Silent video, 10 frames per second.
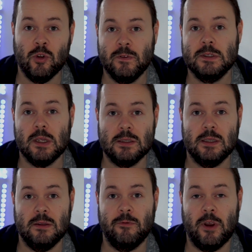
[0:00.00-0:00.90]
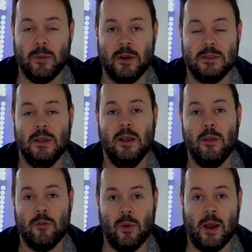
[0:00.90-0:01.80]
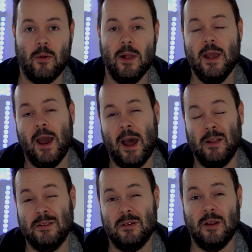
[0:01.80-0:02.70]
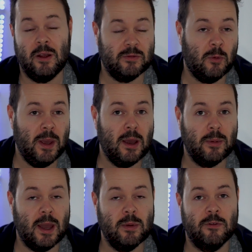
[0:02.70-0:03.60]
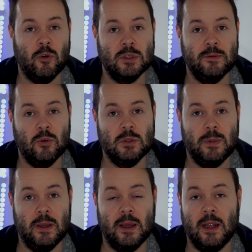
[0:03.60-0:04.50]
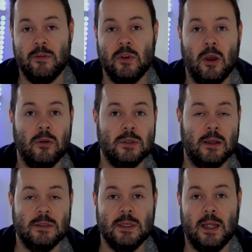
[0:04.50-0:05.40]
for Star Citizen frame rates throughout. And for me, I'm gaming at 1440p. Again, if you go down to